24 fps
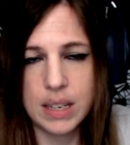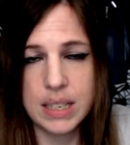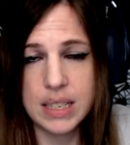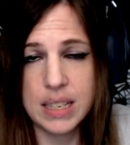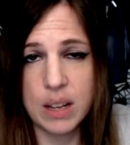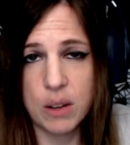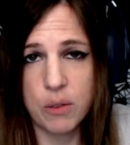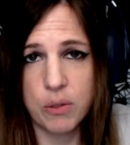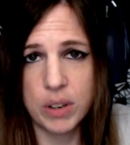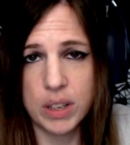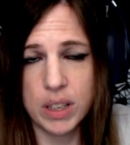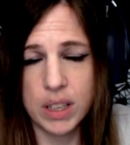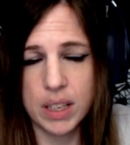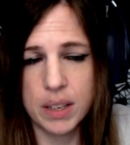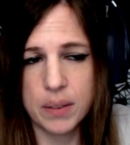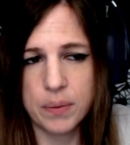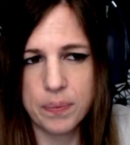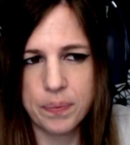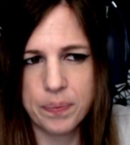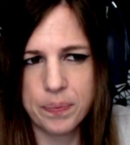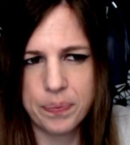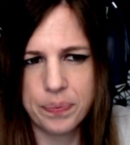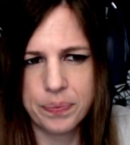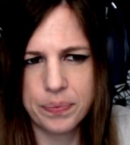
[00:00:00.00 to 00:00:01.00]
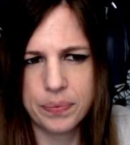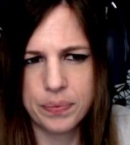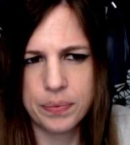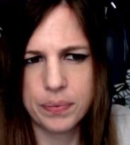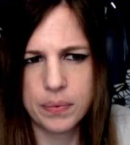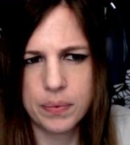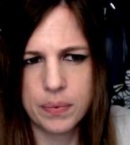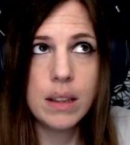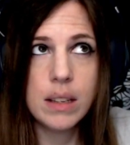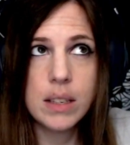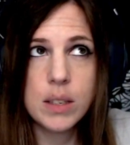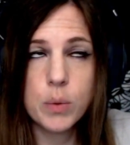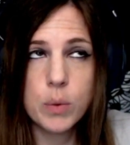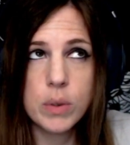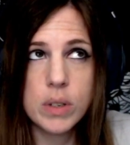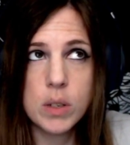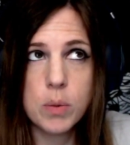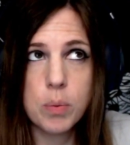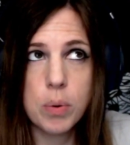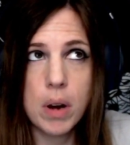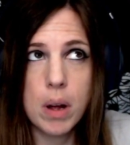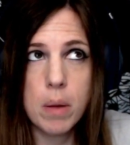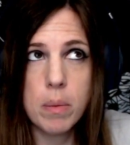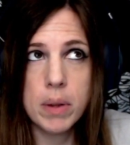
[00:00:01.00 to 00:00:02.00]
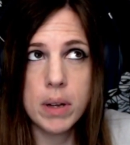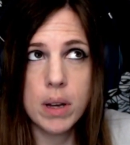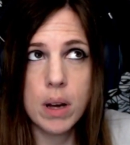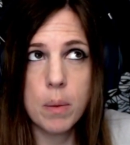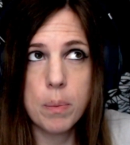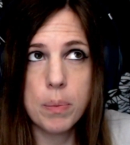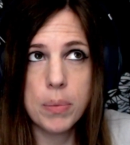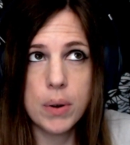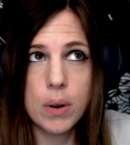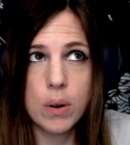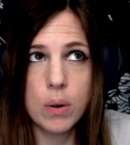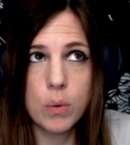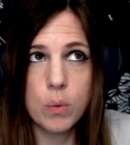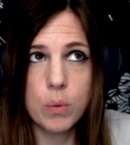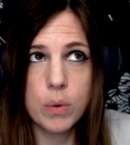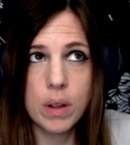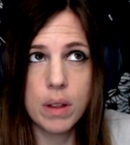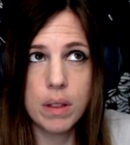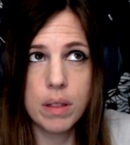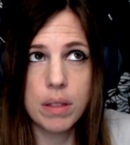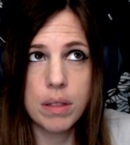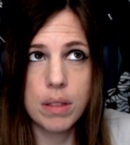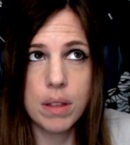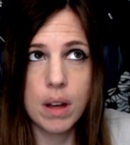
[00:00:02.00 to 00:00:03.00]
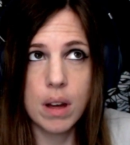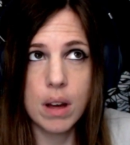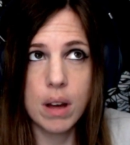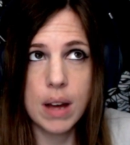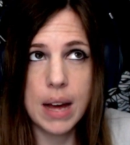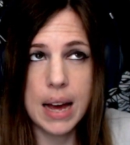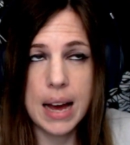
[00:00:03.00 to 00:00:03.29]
Definitely. This one is probably up there with uh,